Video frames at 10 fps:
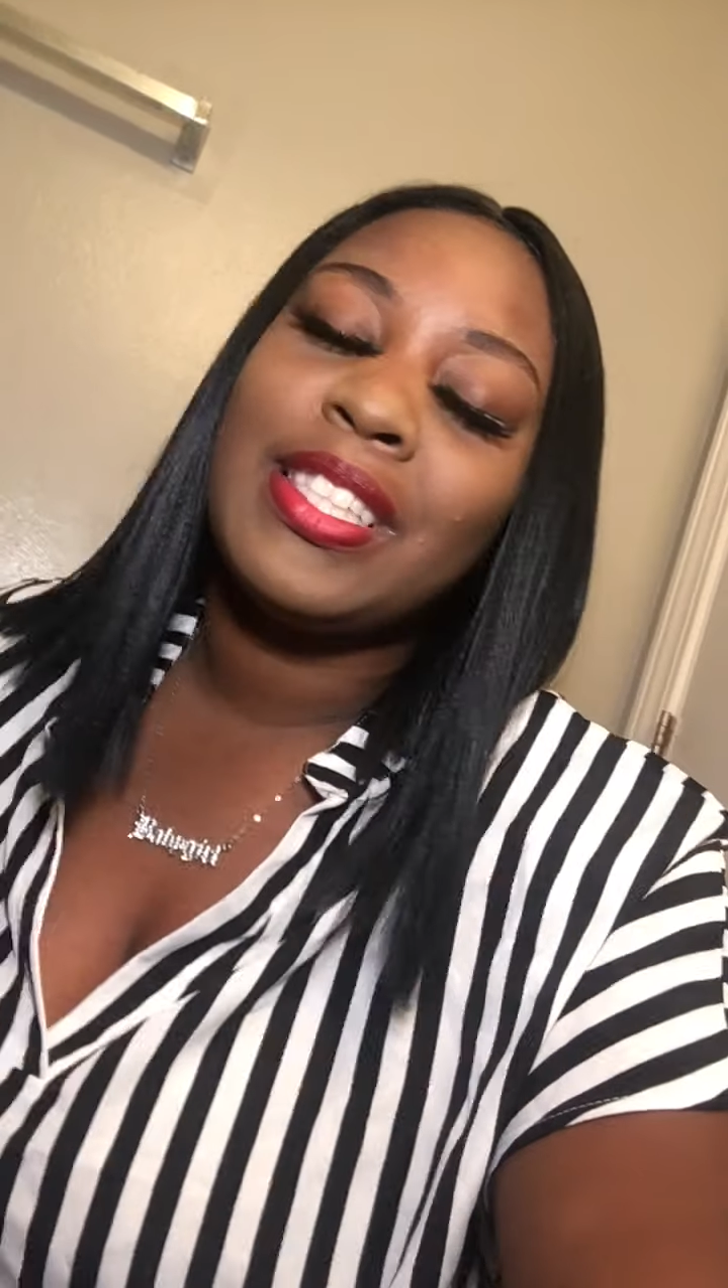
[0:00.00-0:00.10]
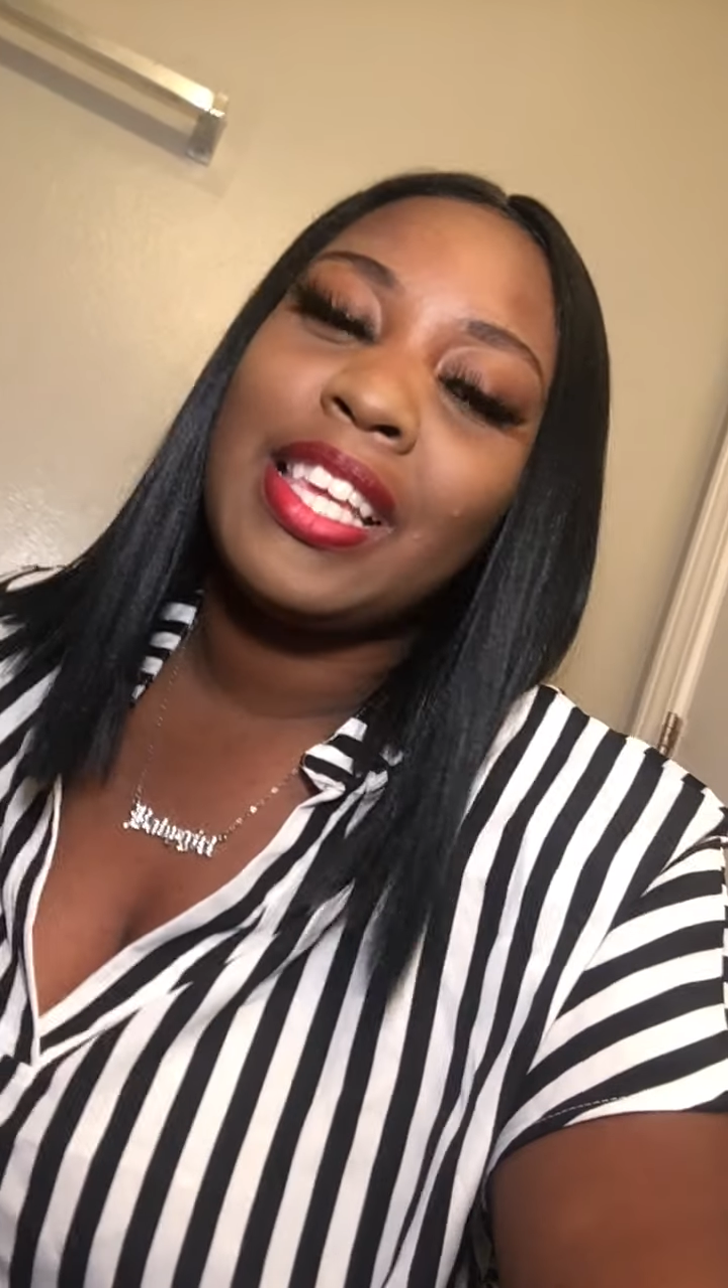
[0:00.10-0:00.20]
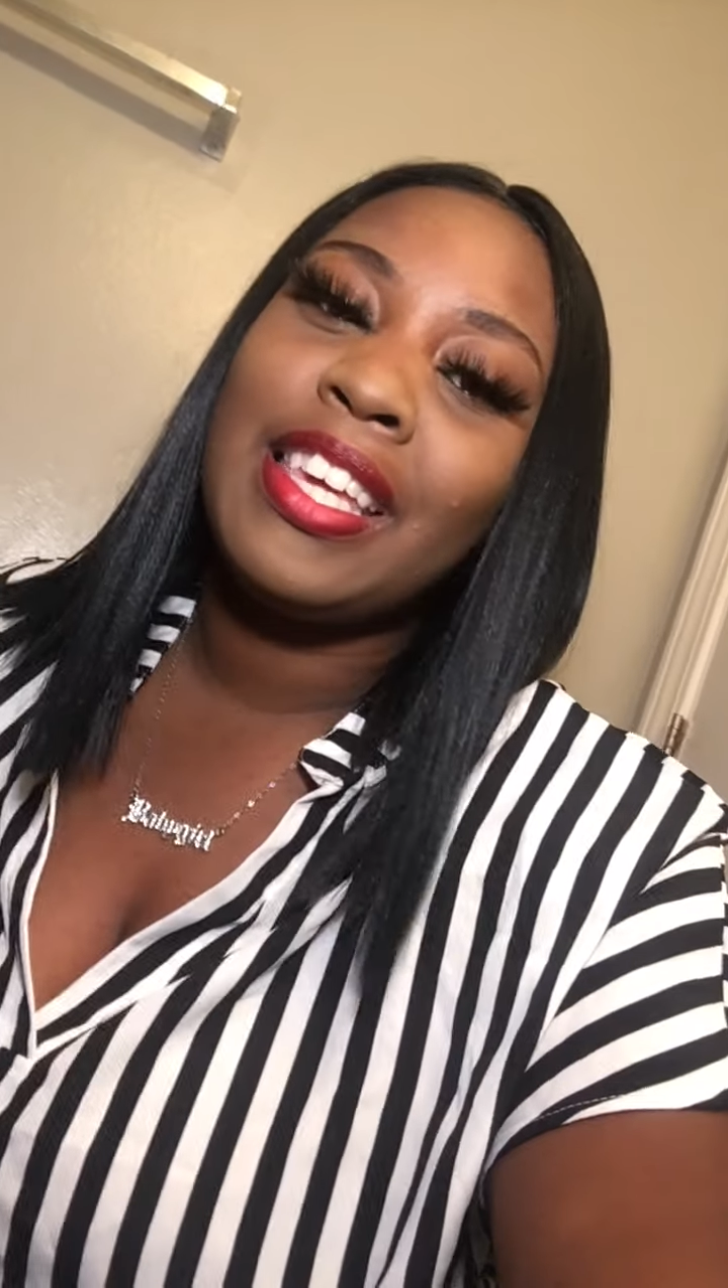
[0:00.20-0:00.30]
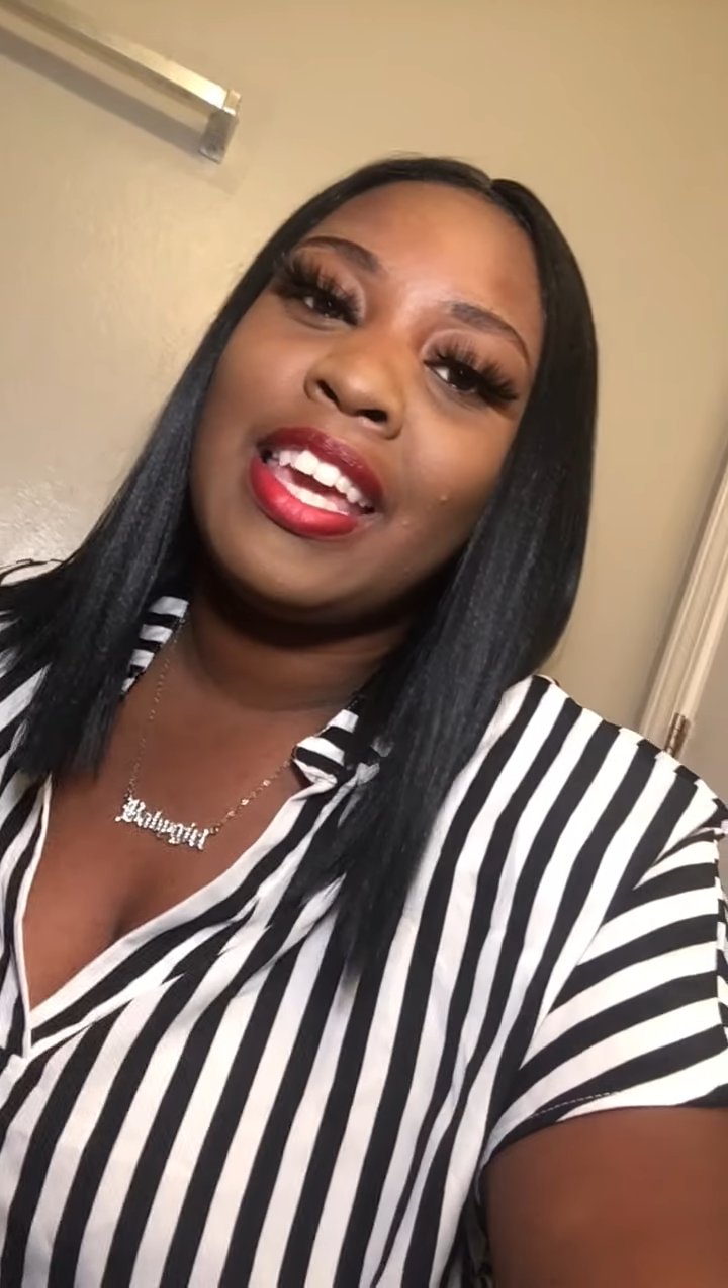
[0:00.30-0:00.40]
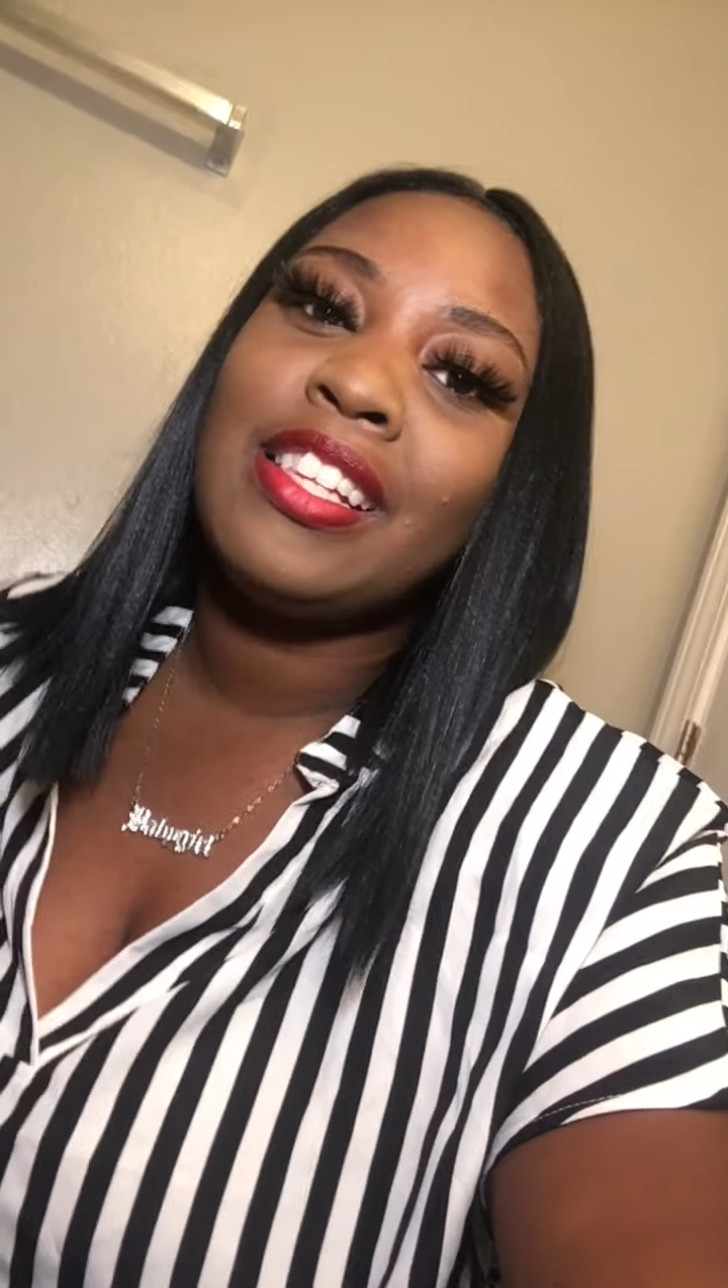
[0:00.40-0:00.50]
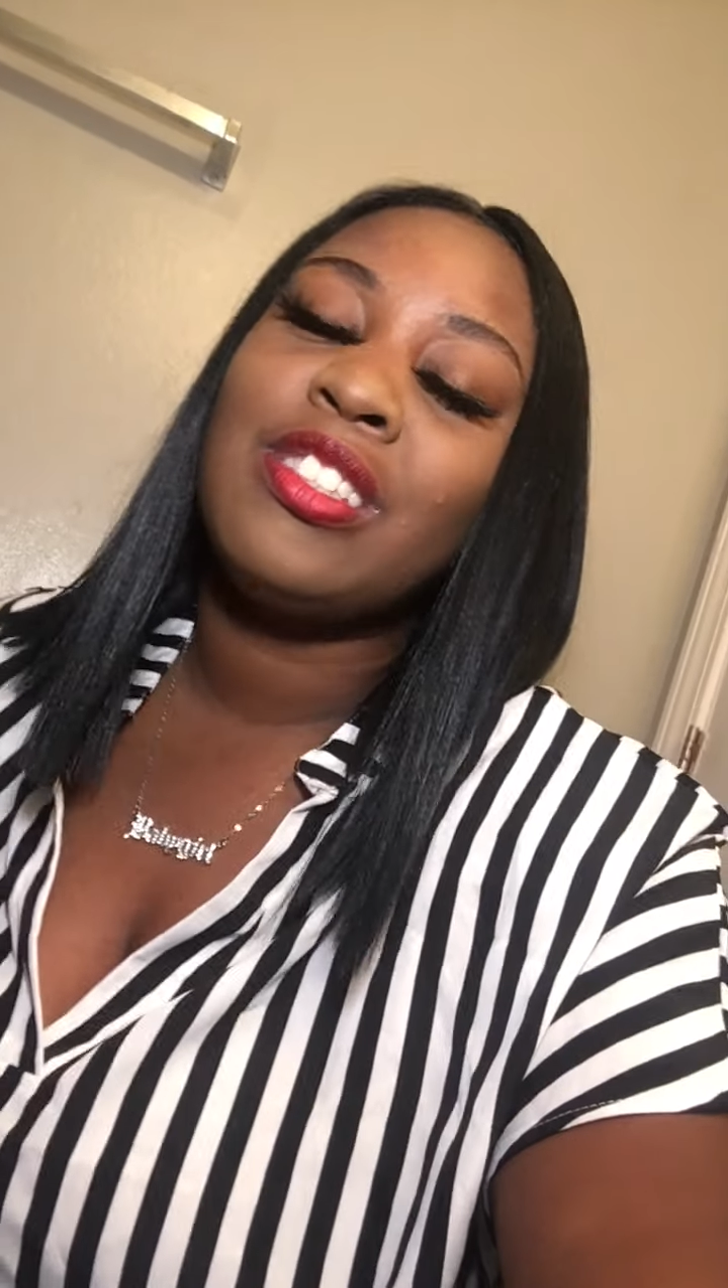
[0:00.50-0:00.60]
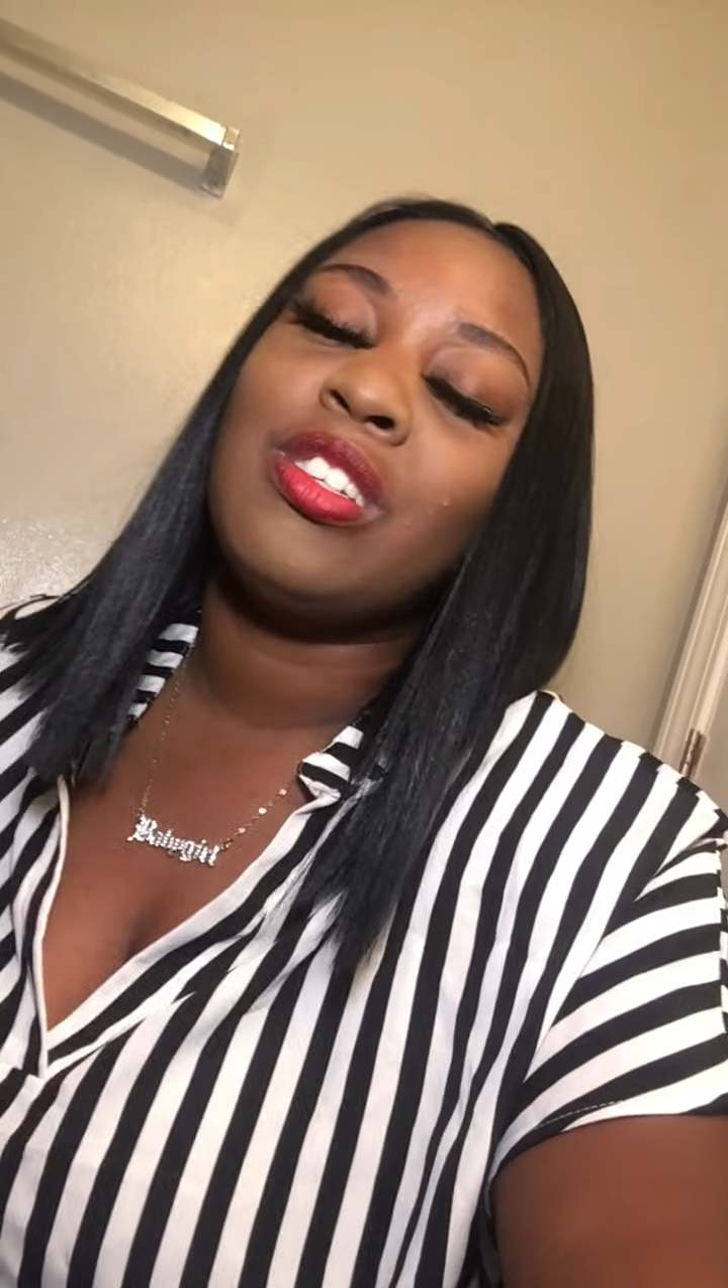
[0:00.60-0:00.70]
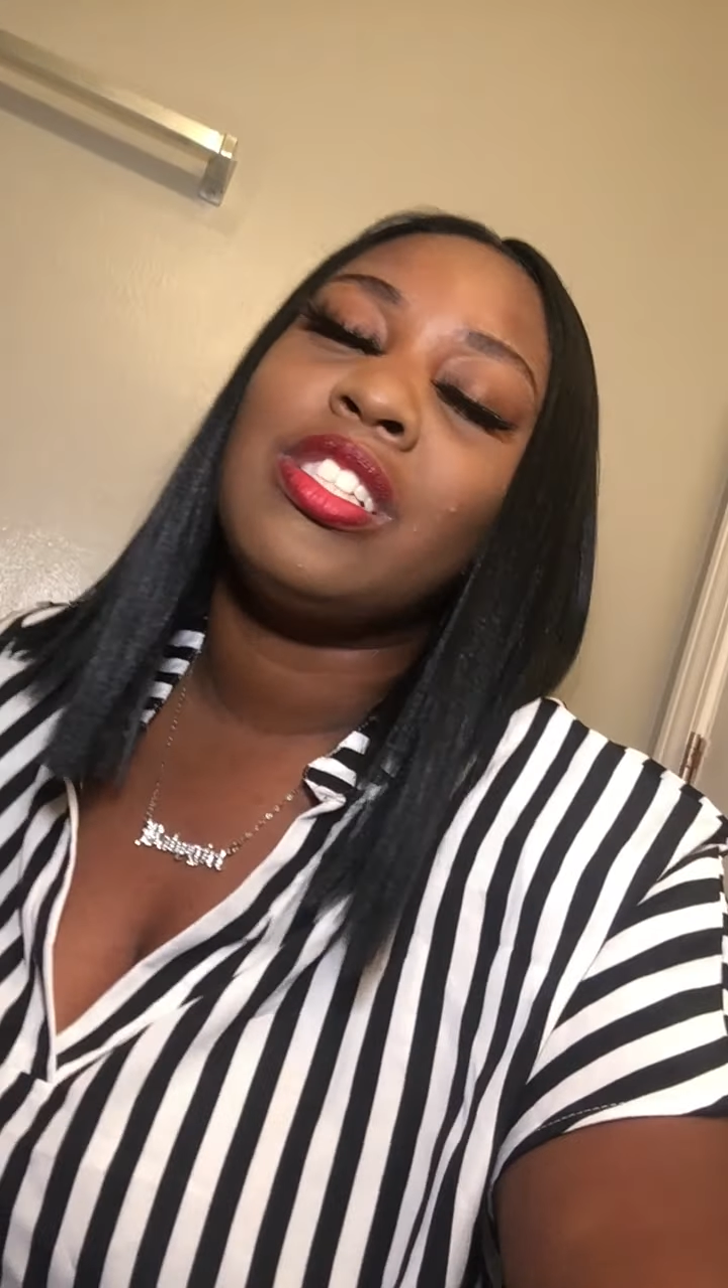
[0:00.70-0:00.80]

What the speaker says: to get to the